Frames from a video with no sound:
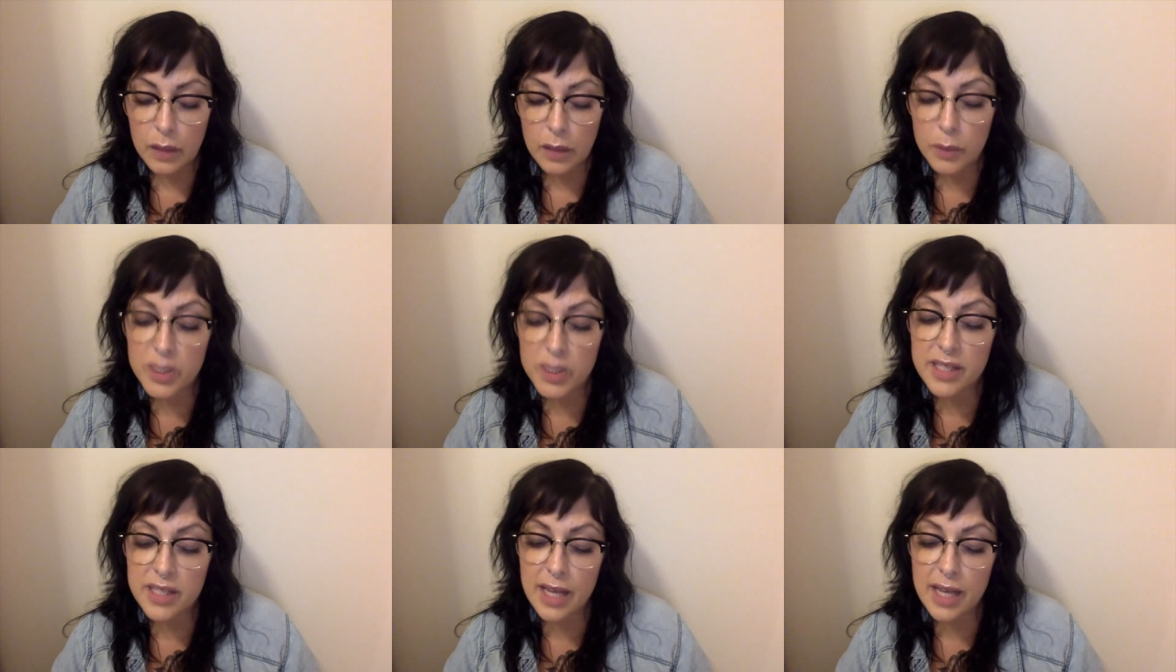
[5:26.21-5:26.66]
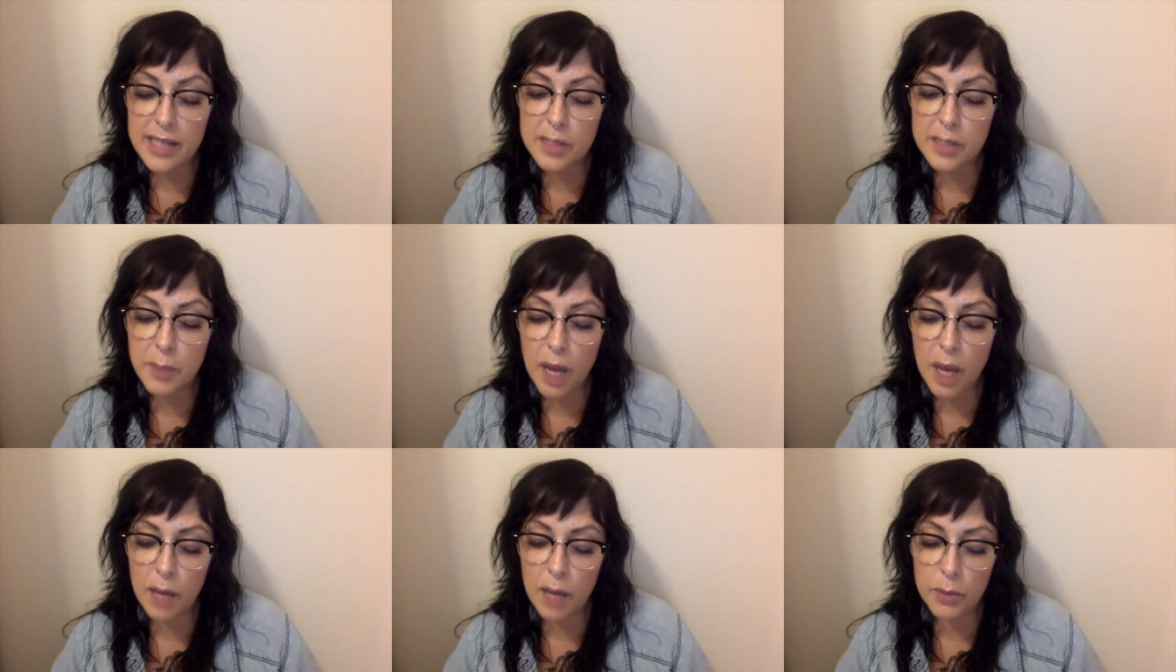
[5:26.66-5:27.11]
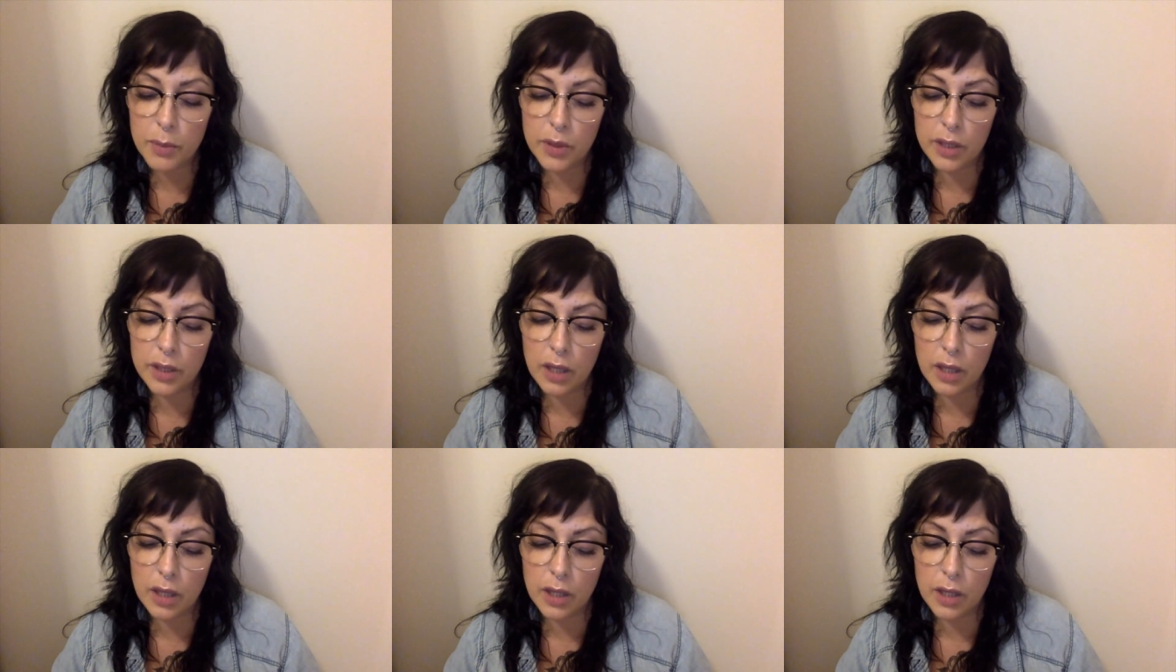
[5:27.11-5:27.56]
Besides a palm
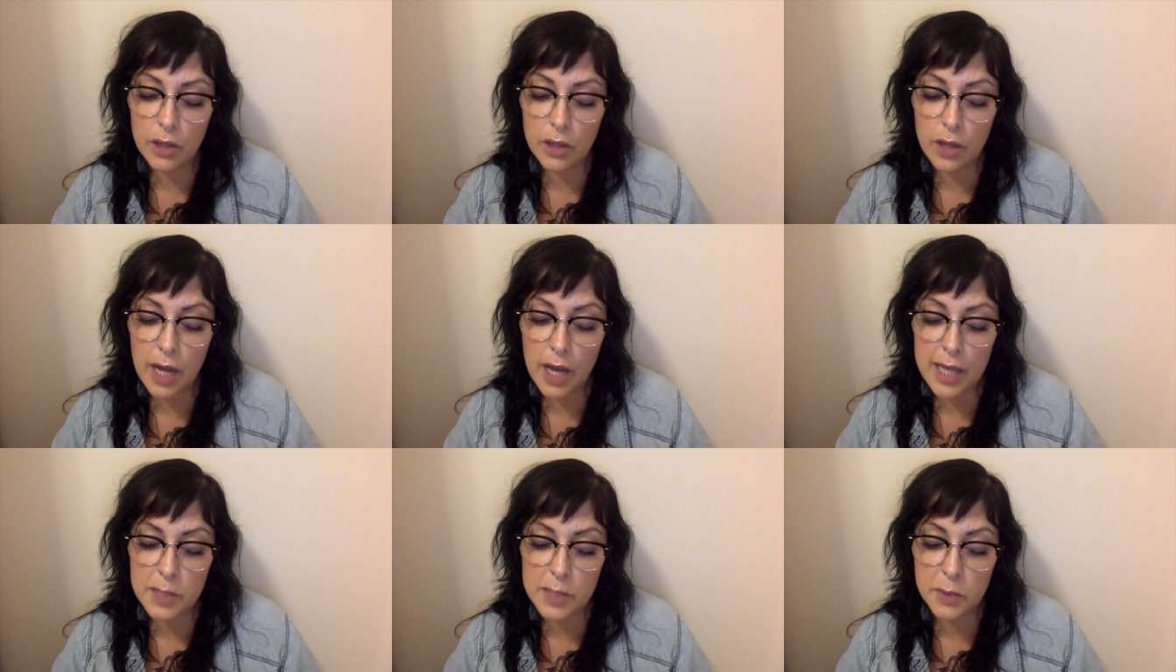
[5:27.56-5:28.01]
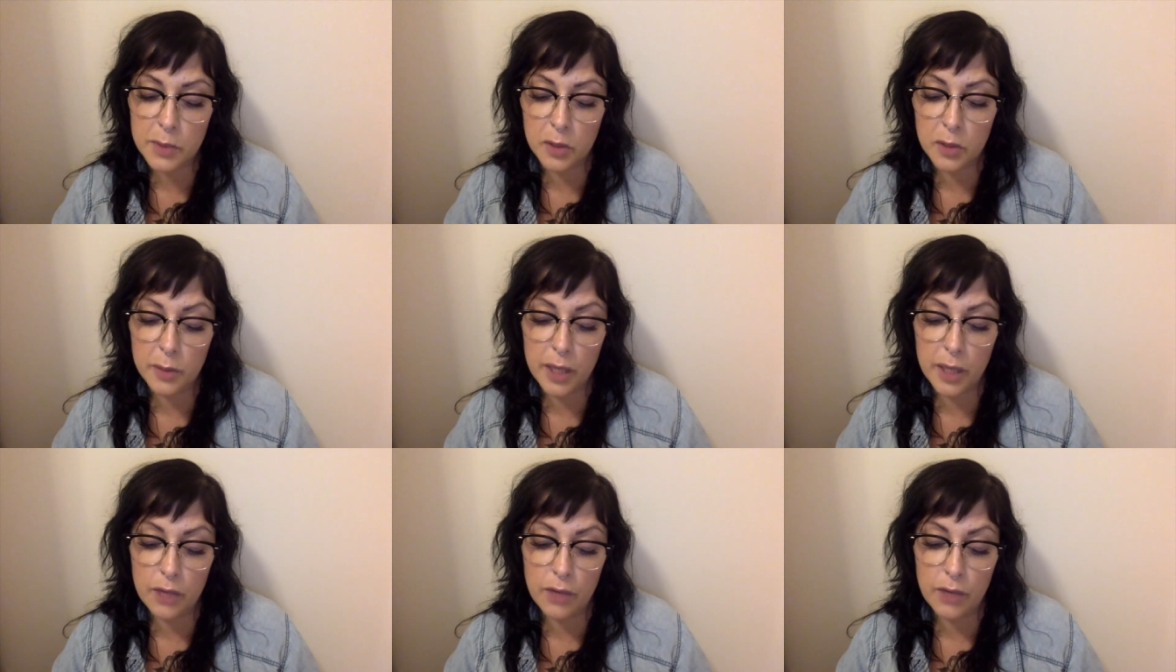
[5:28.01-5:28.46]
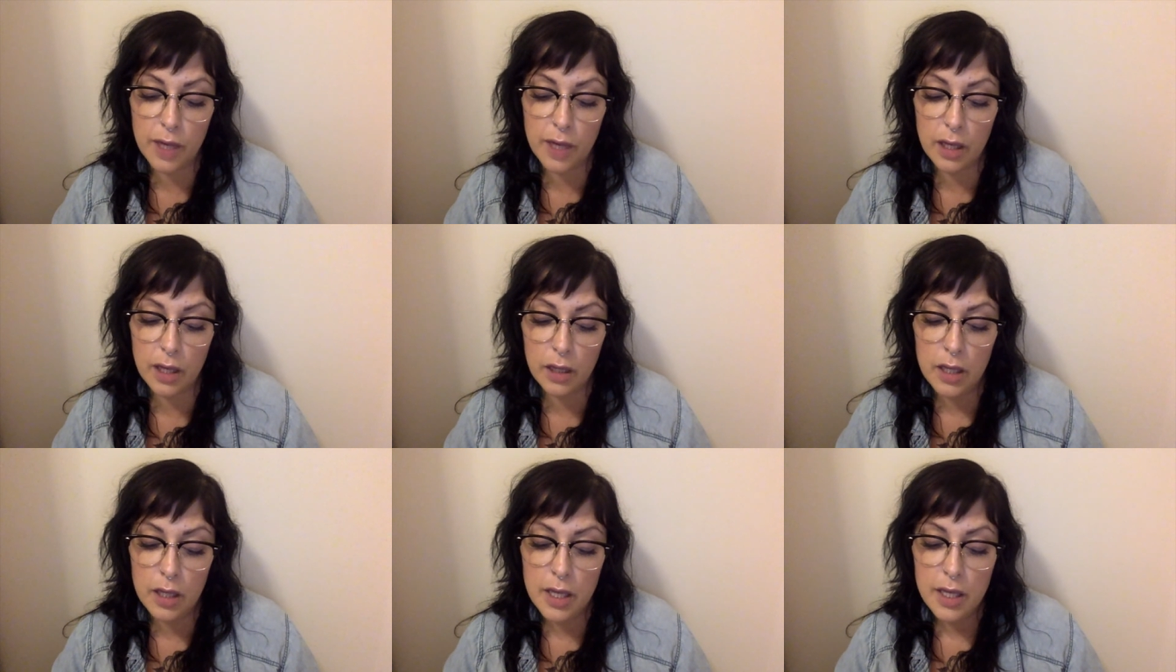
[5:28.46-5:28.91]
print on her hospital bed
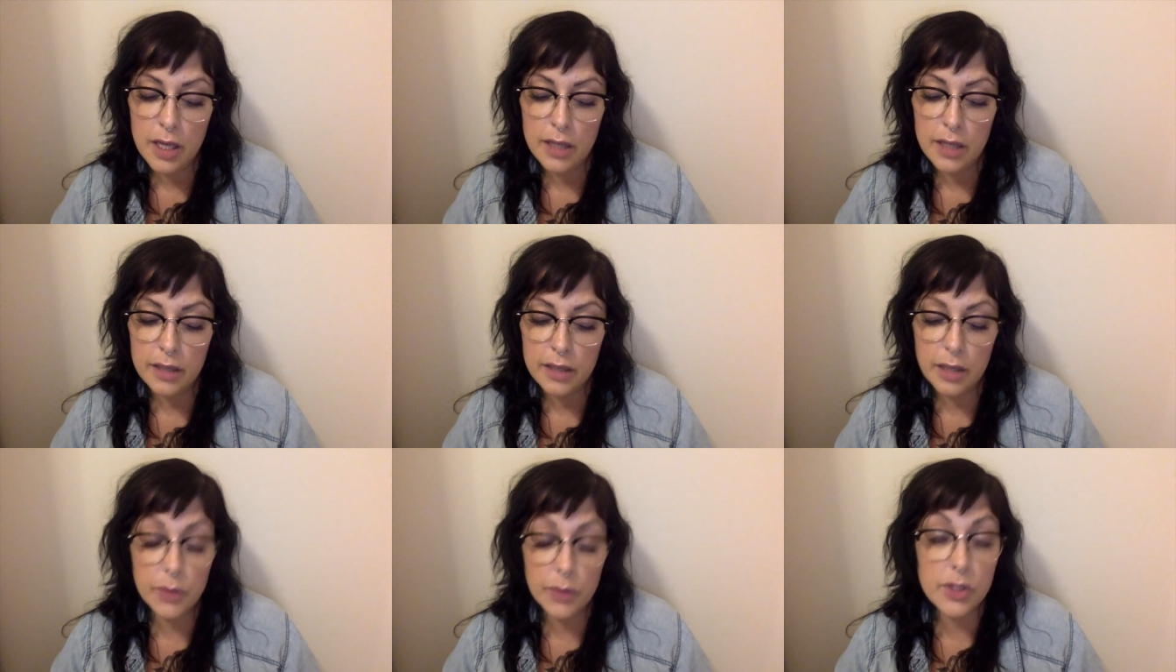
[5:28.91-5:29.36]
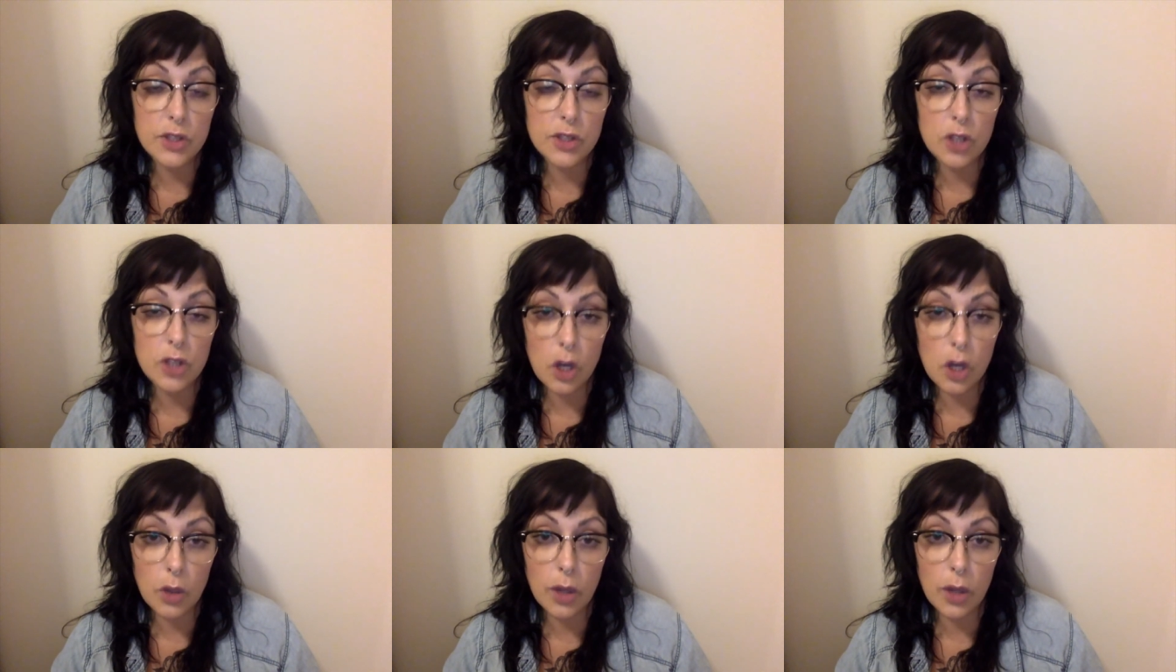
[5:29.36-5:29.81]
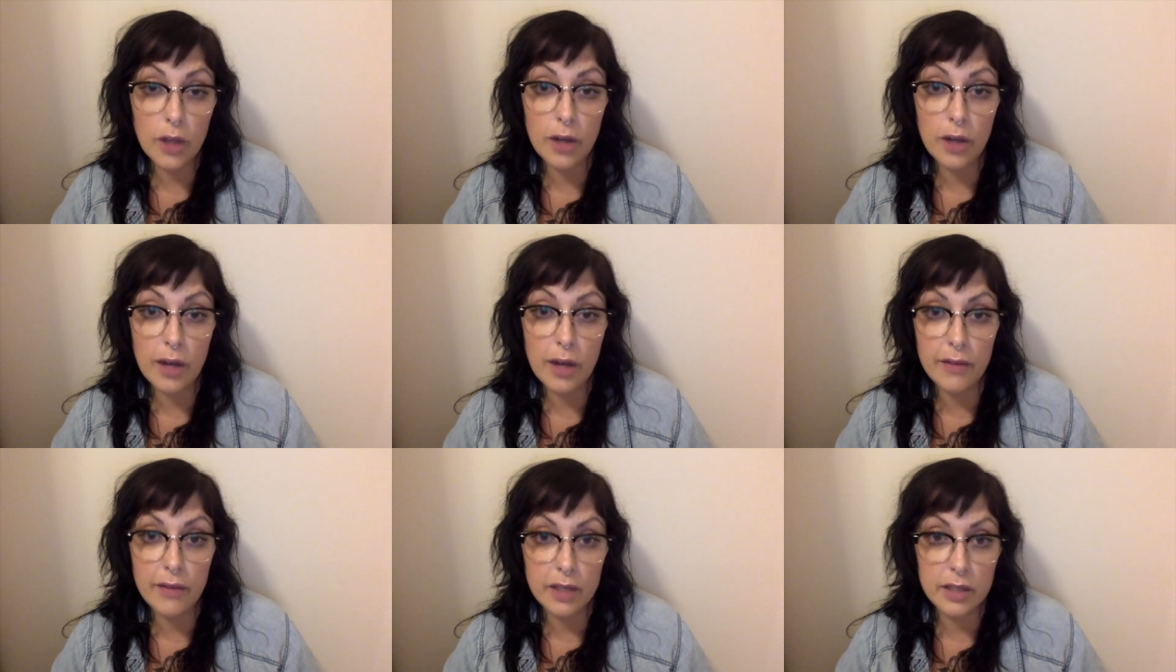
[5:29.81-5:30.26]
rail, there was no other
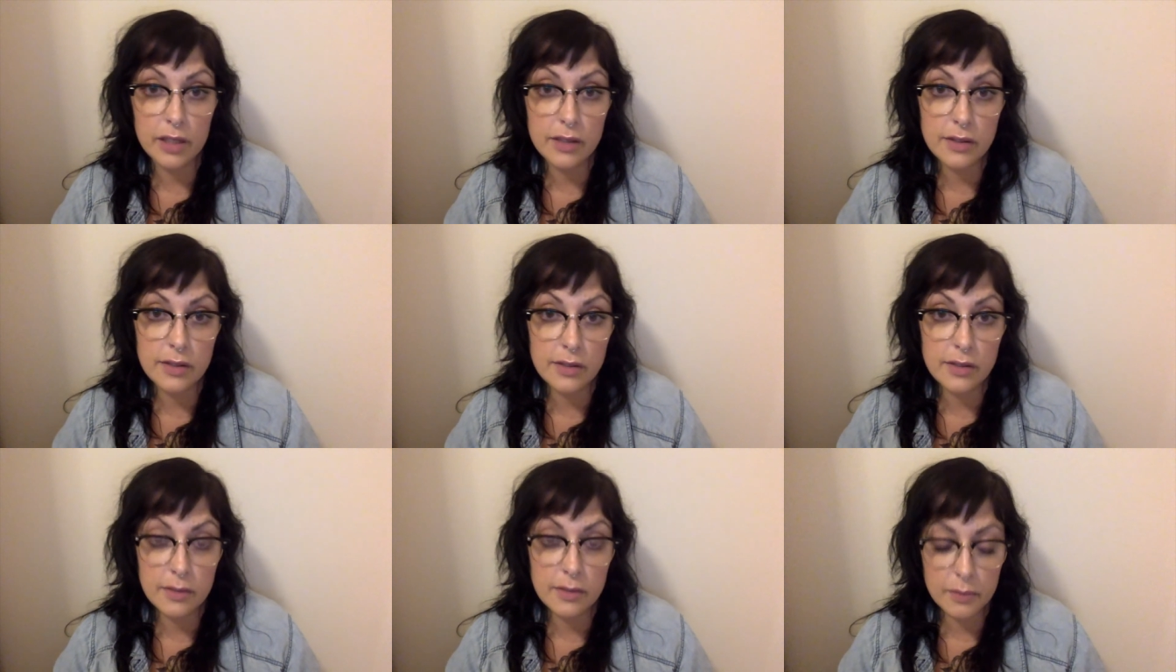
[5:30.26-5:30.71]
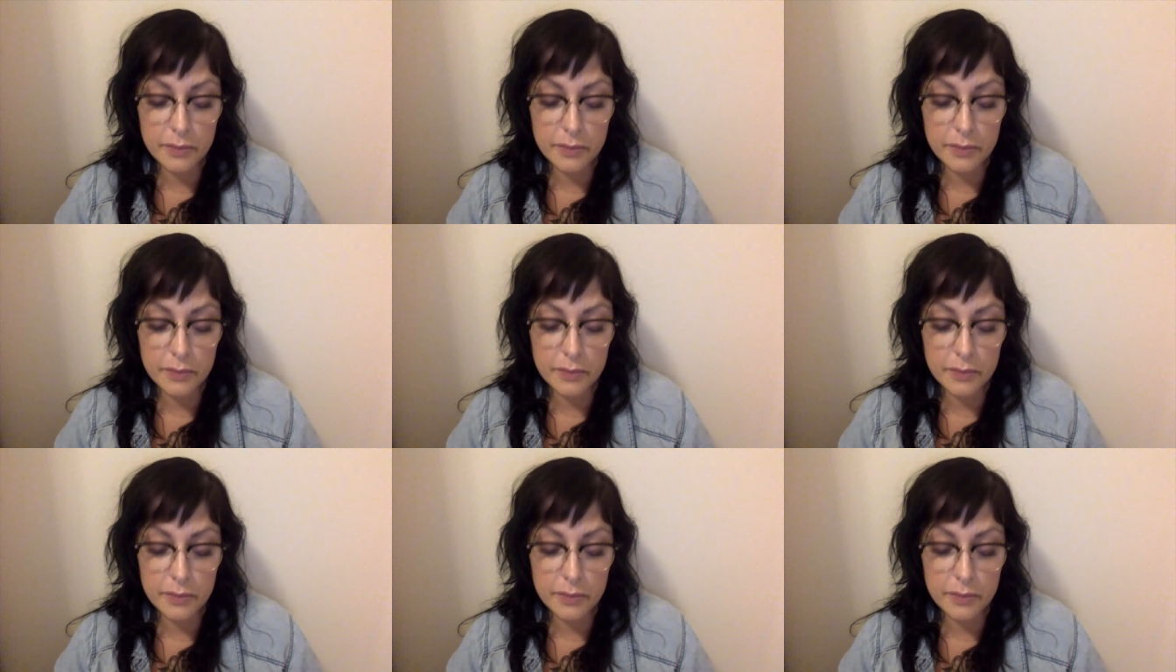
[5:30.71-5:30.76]
evidence.